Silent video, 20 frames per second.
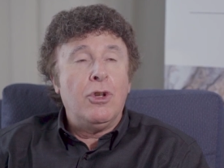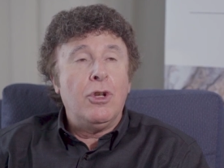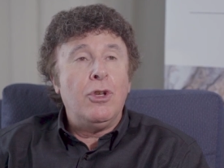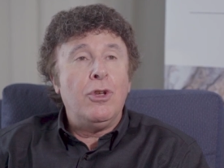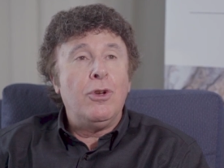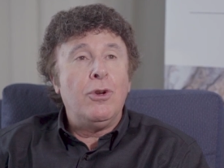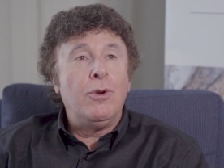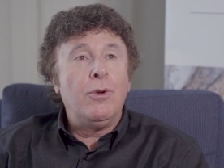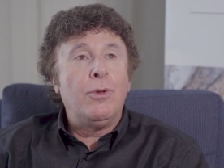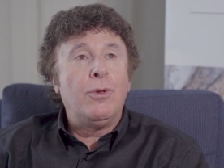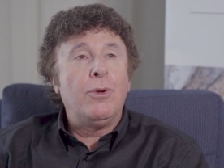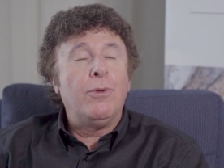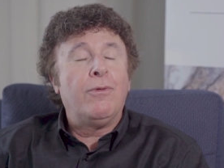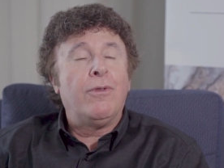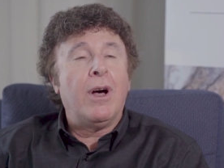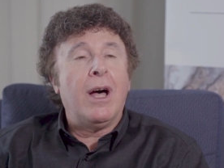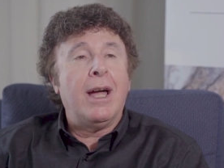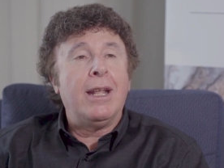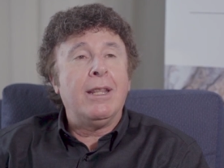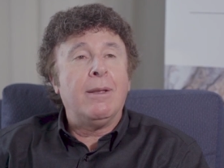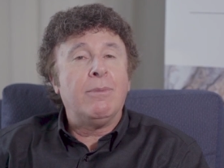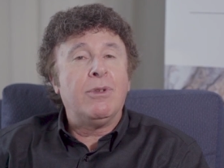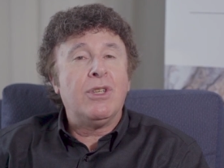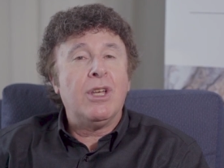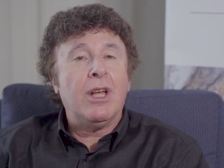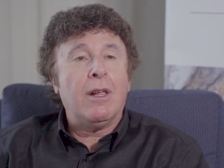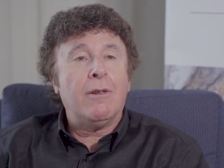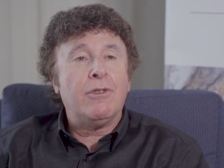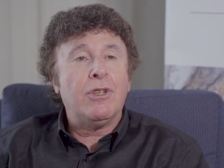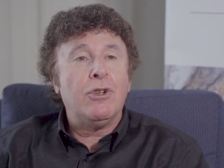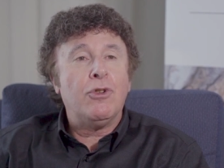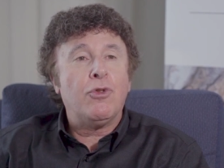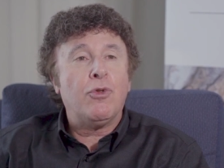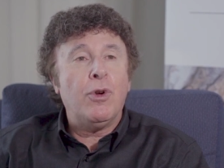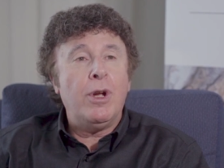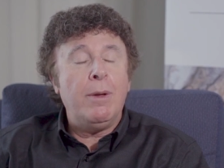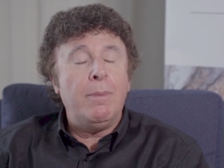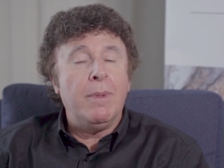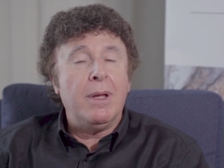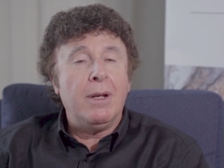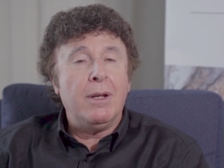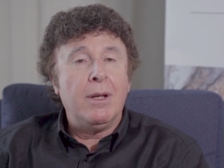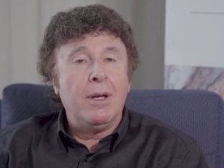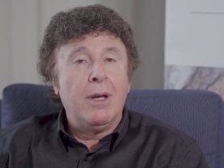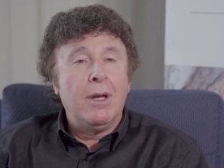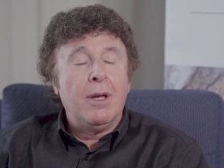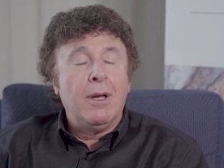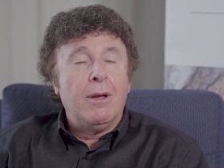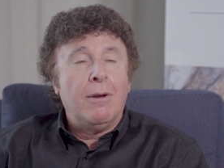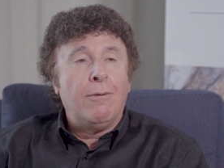to youth who find themselves in treatment